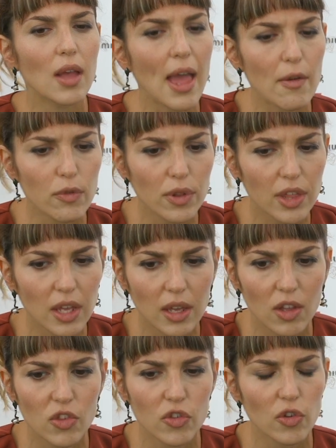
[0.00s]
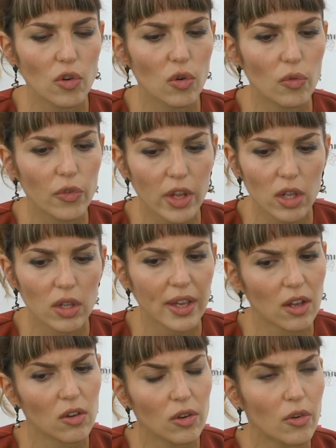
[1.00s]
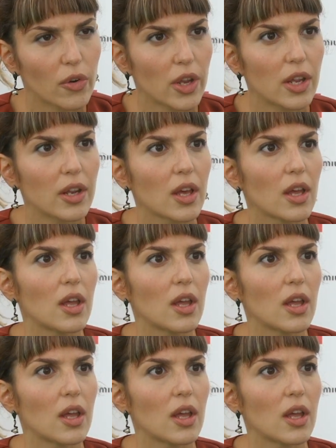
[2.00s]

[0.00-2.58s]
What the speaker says: everything, it's so real and concrete,